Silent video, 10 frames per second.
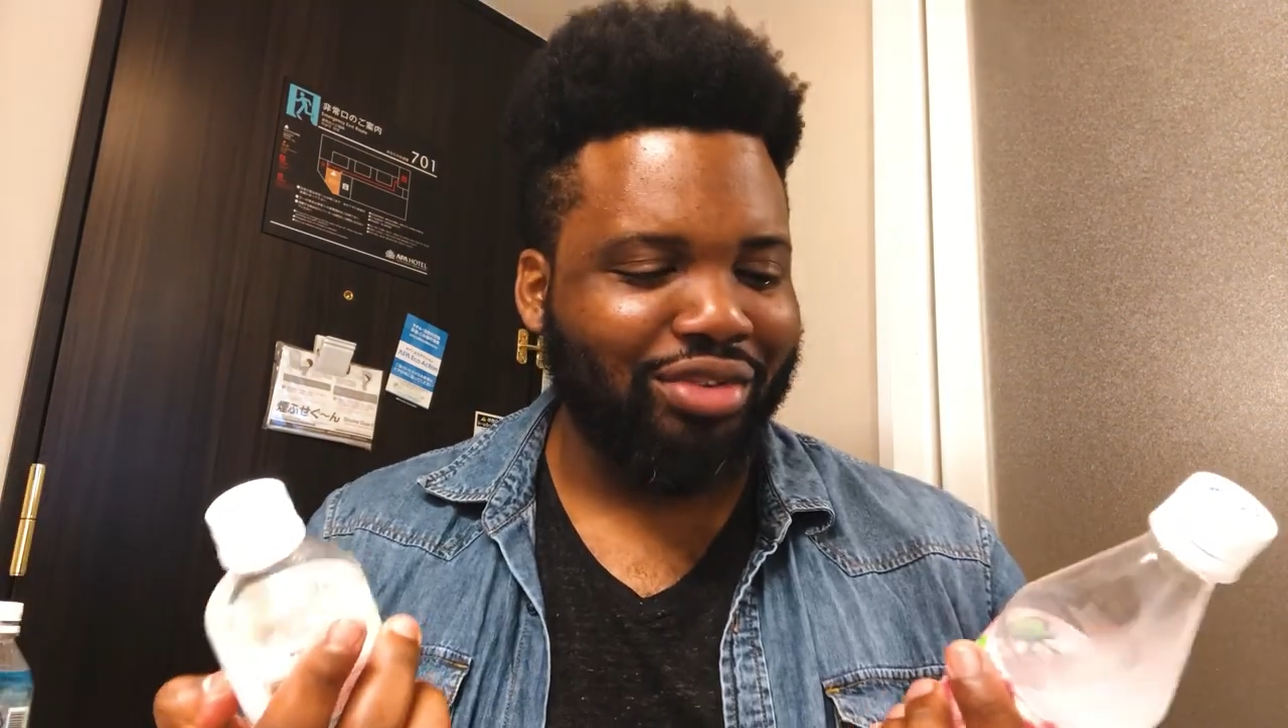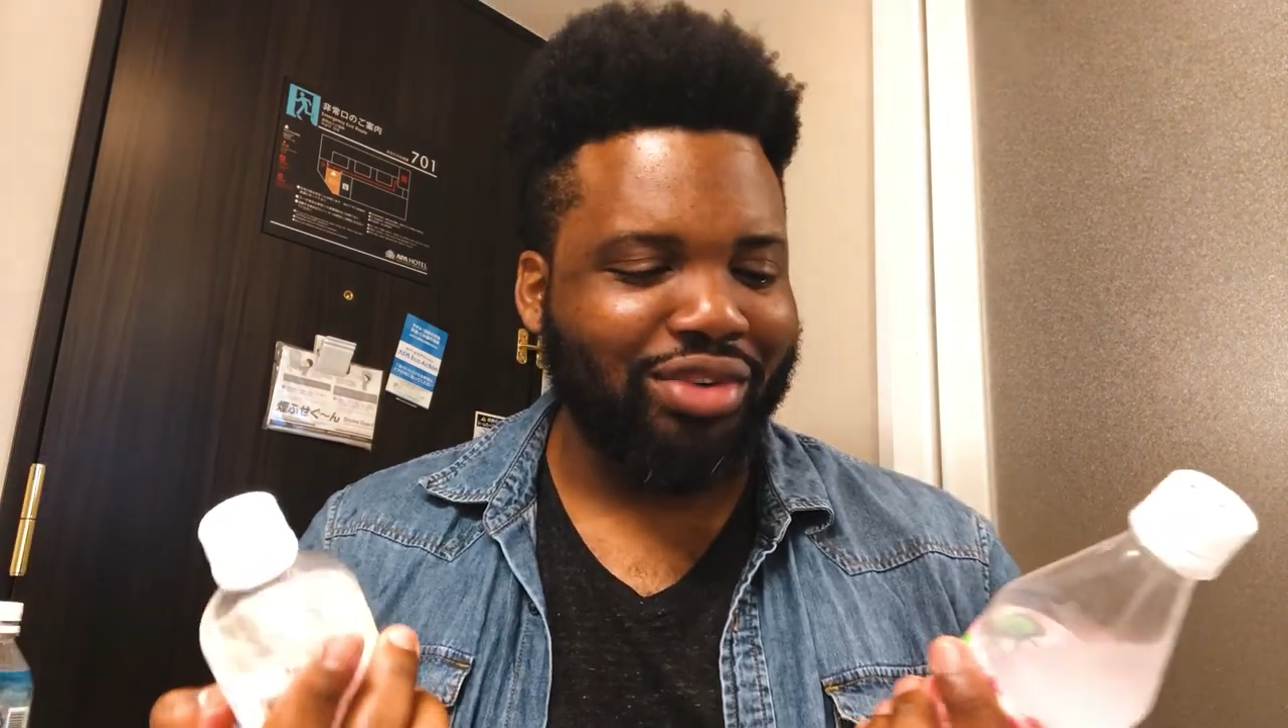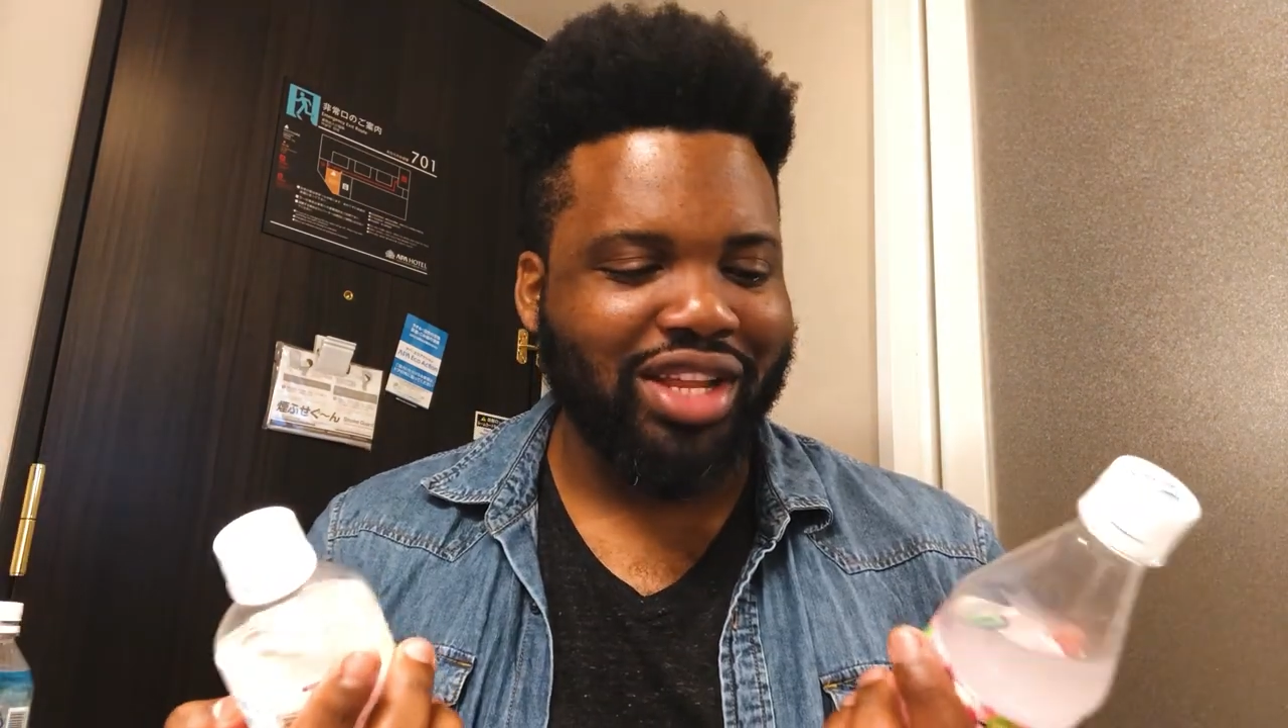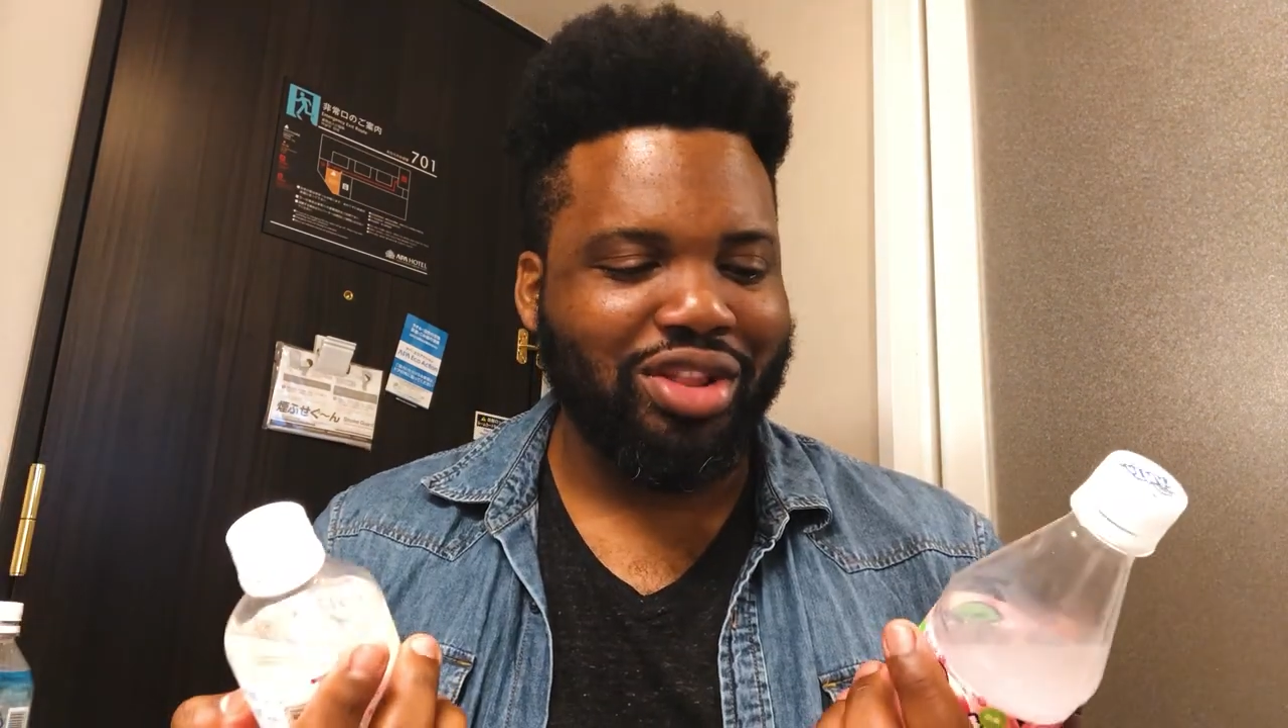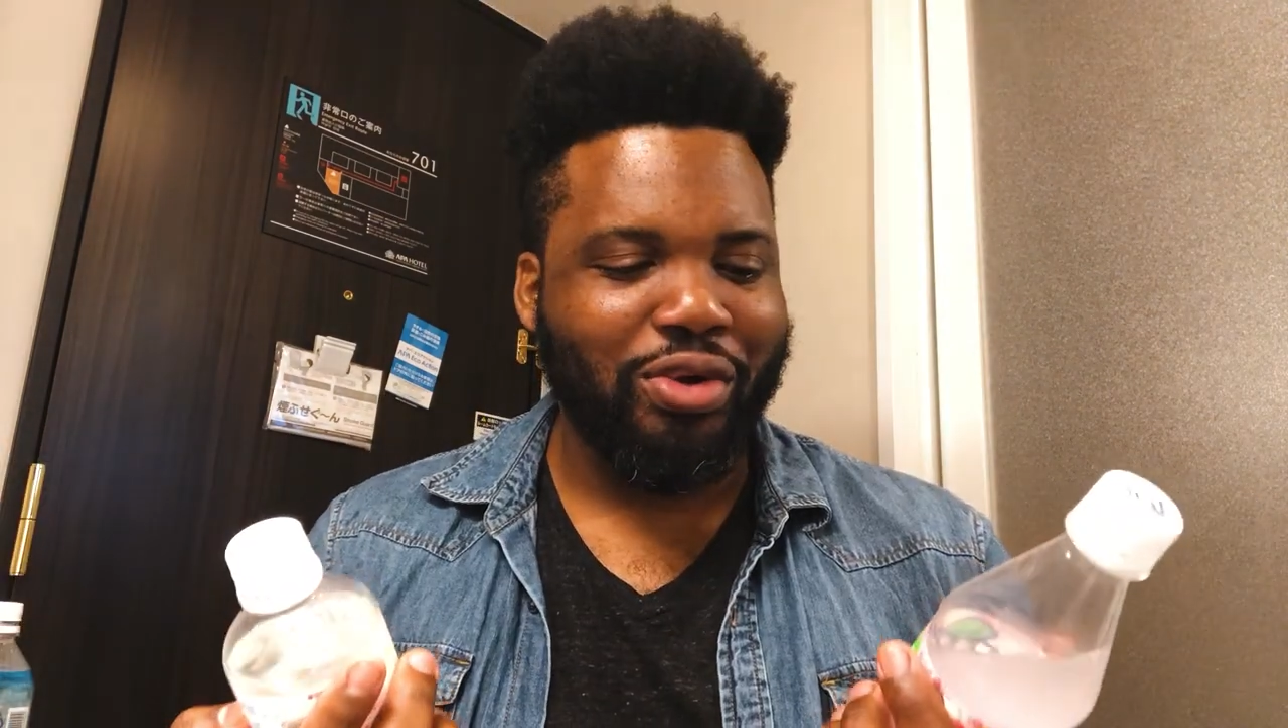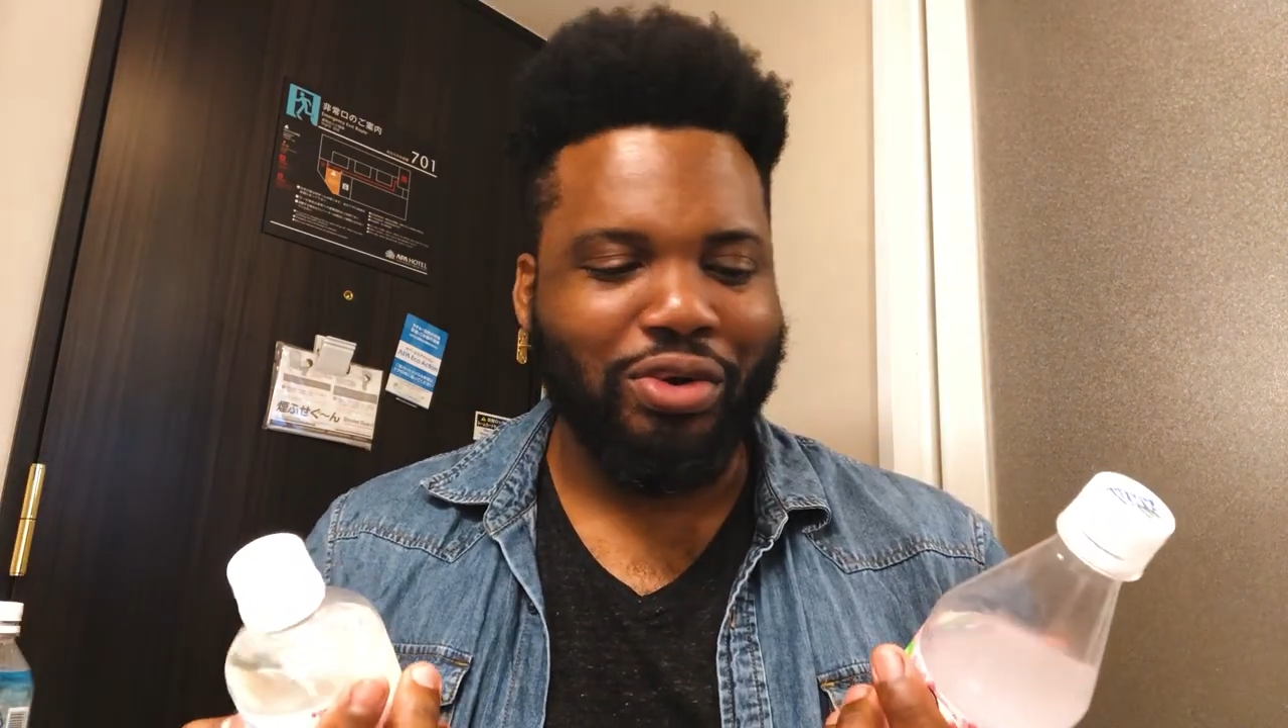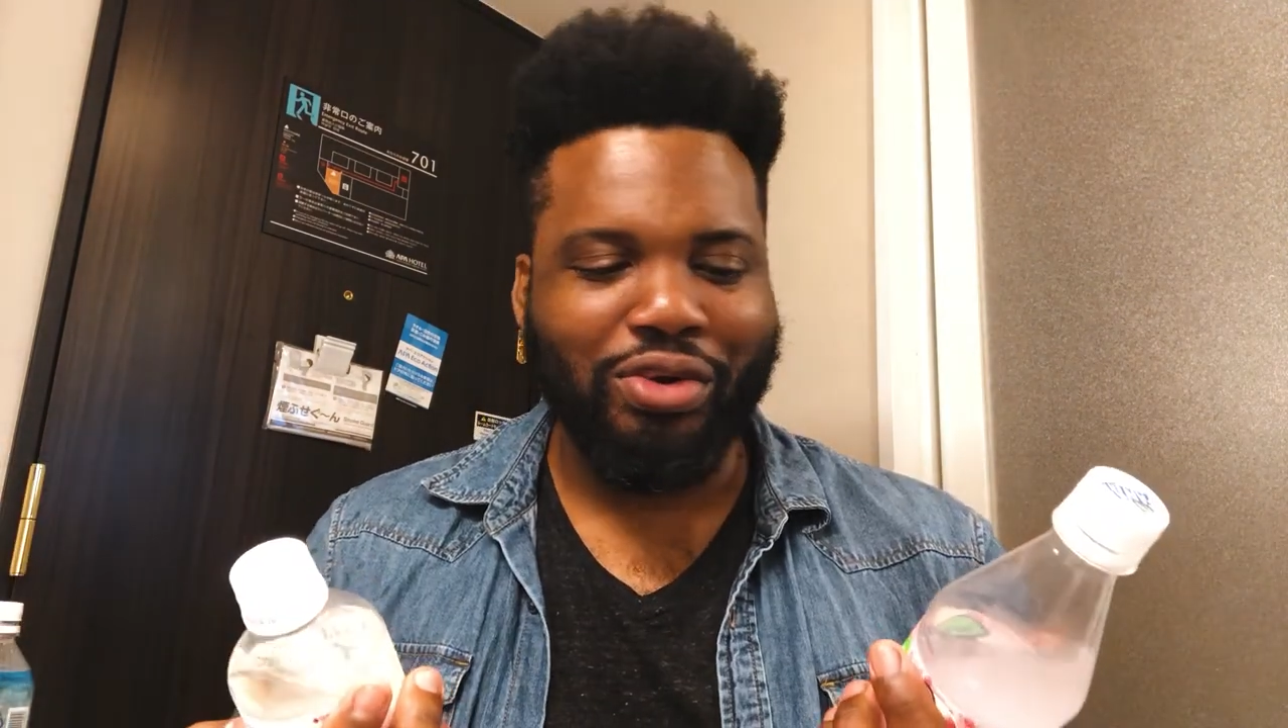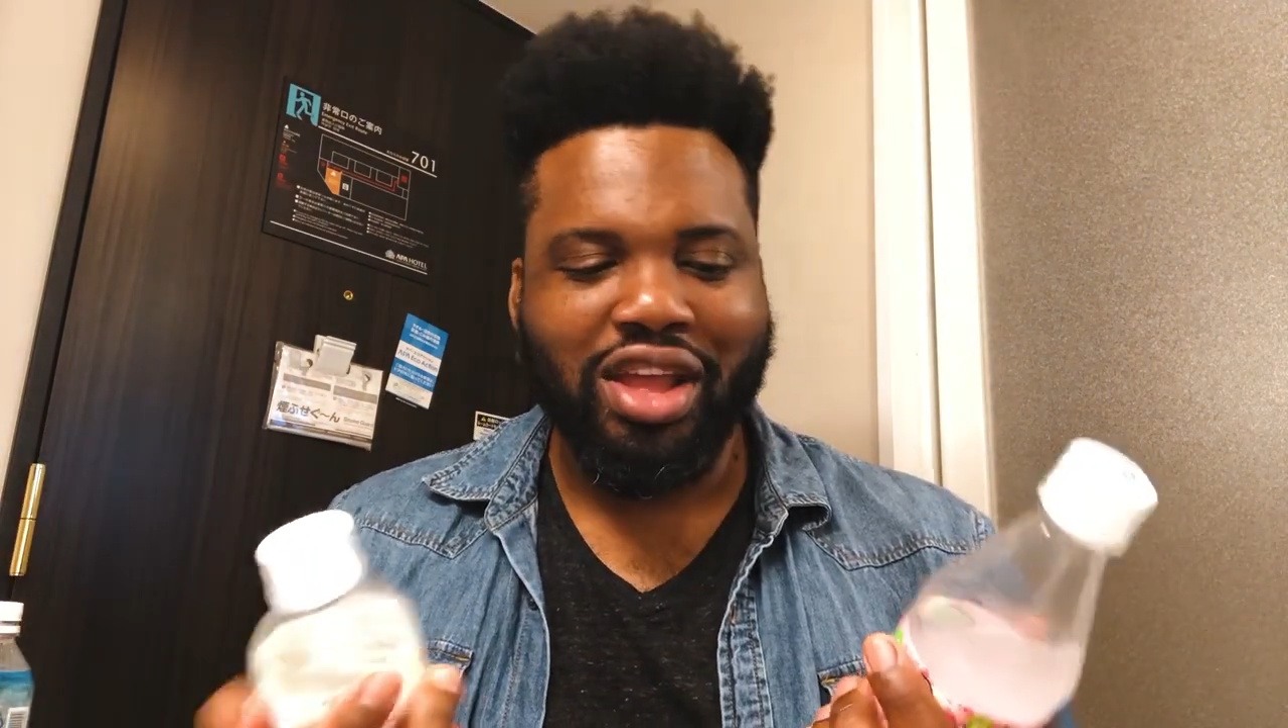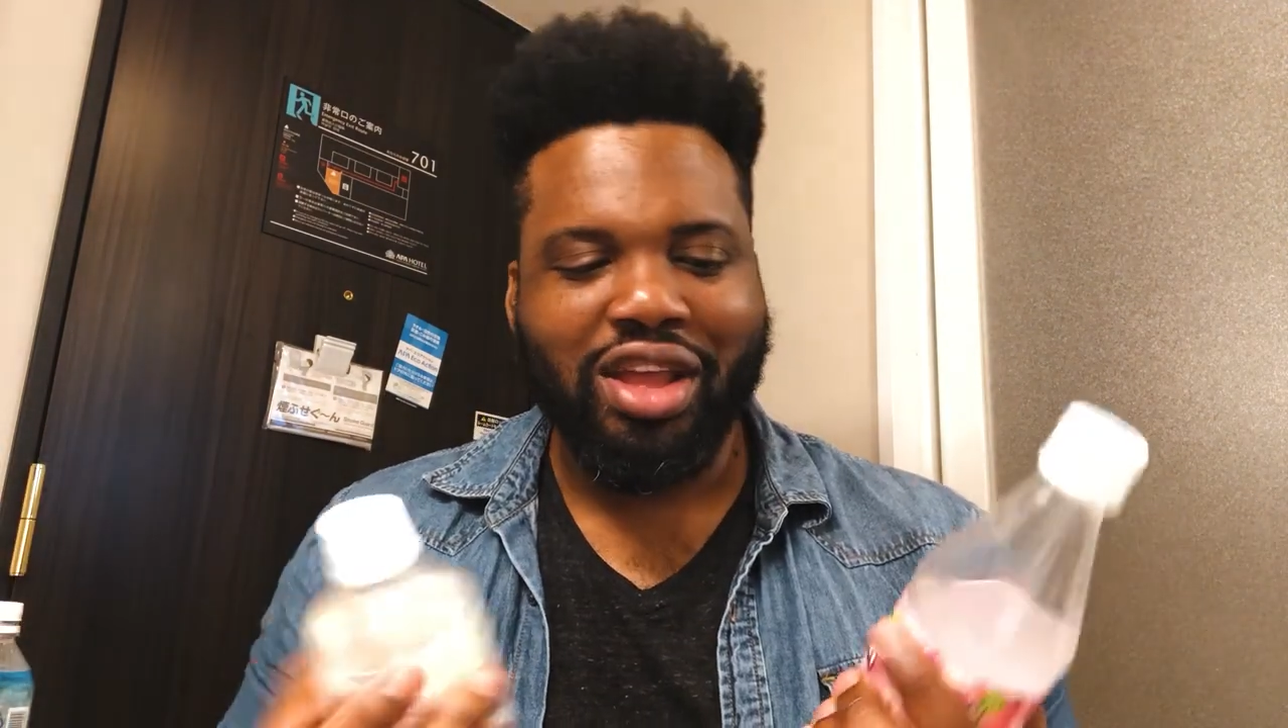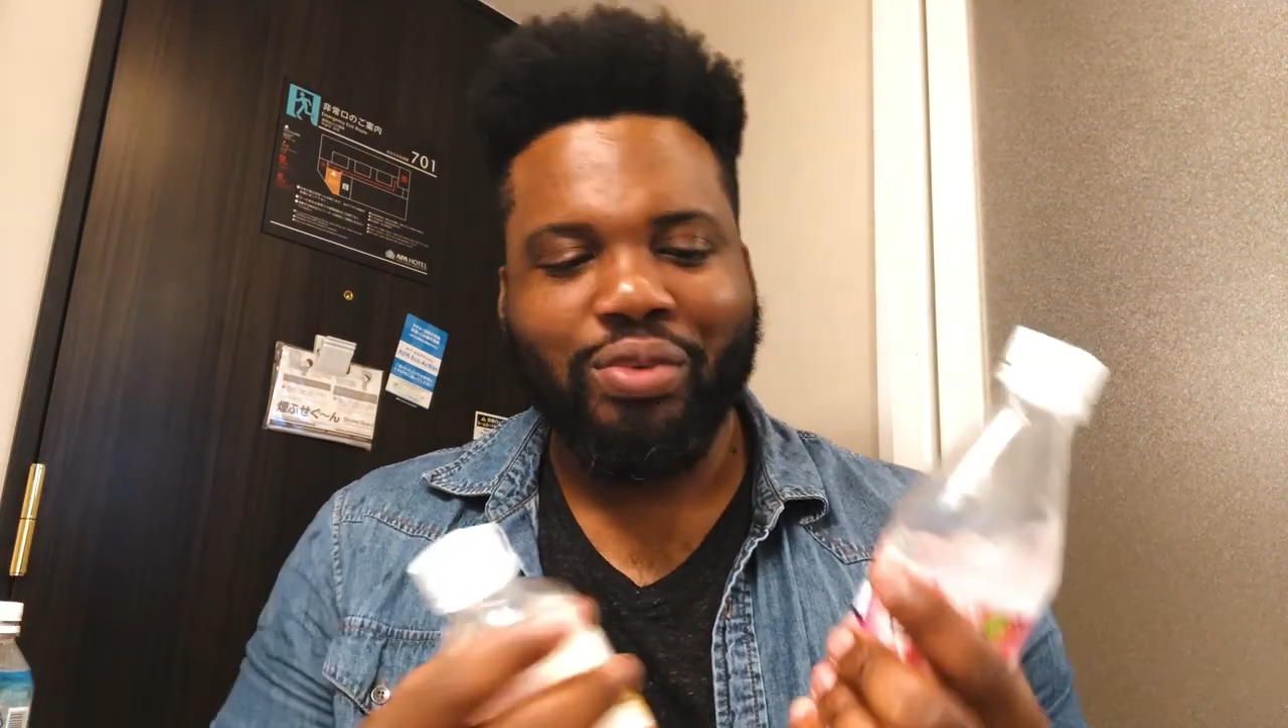I don't really
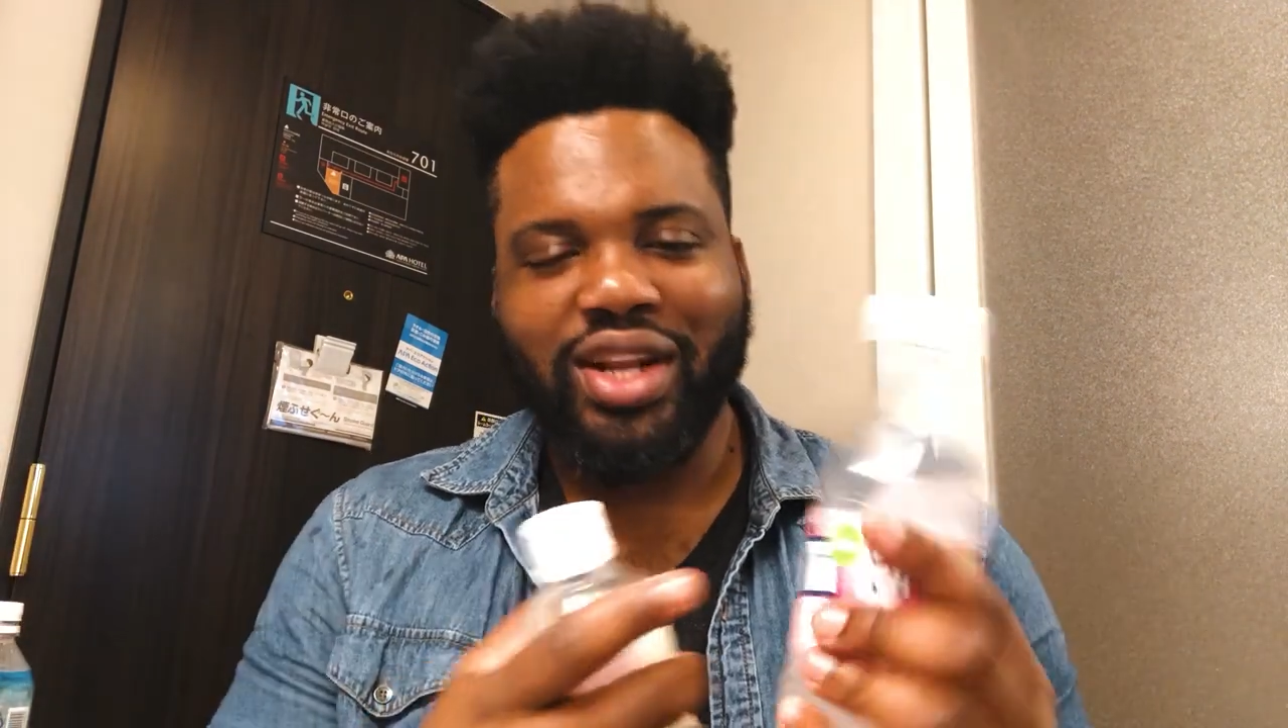know